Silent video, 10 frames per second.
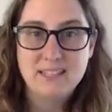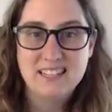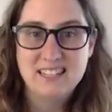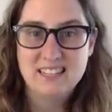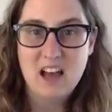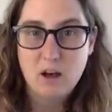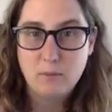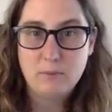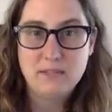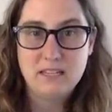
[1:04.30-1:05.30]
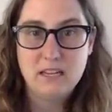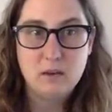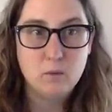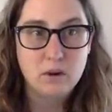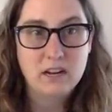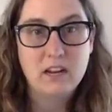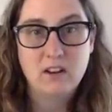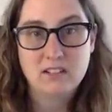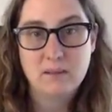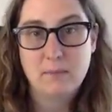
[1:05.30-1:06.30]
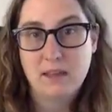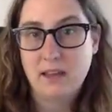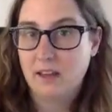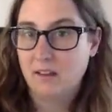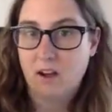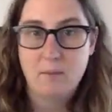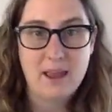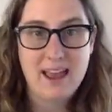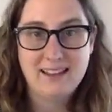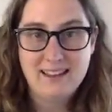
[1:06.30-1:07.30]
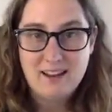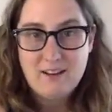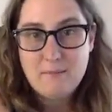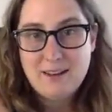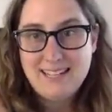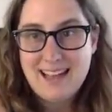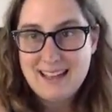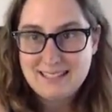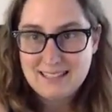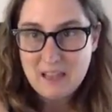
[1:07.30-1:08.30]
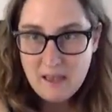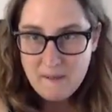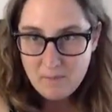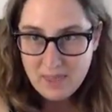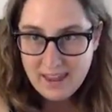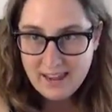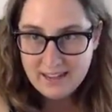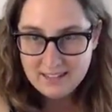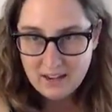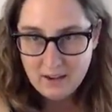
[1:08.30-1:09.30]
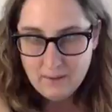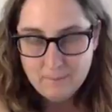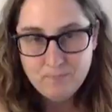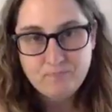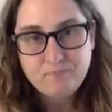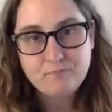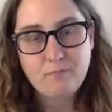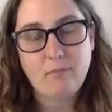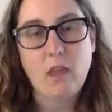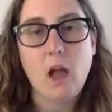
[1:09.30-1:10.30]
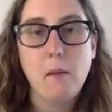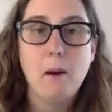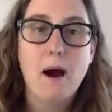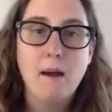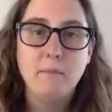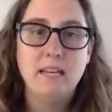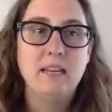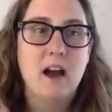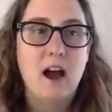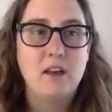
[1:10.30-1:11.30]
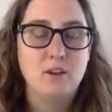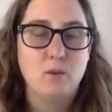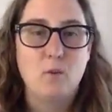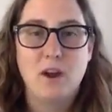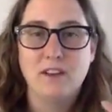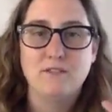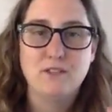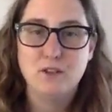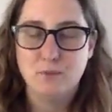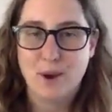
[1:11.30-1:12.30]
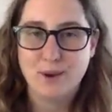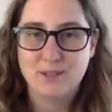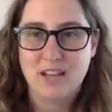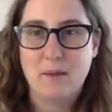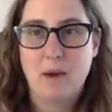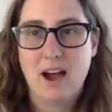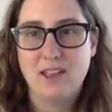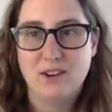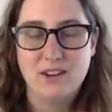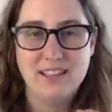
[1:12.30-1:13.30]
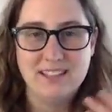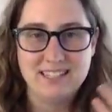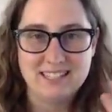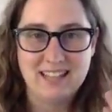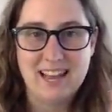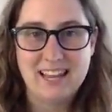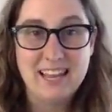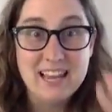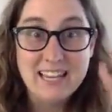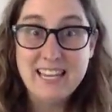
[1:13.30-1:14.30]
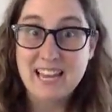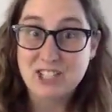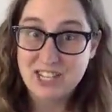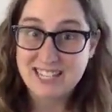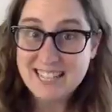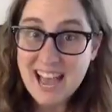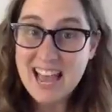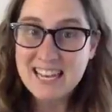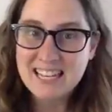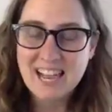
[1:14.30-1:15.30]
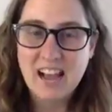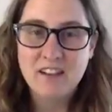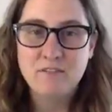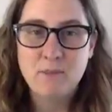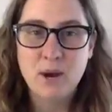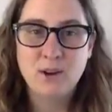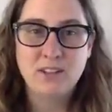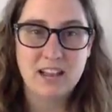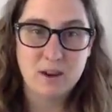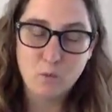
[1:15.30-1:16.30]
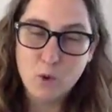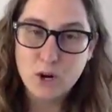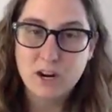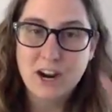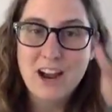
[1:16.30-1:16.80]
is I'll be busy working on something, got my head down at my desk, and I'm in either one of two modes. I'm either in this like get shit done kind of mode, like work,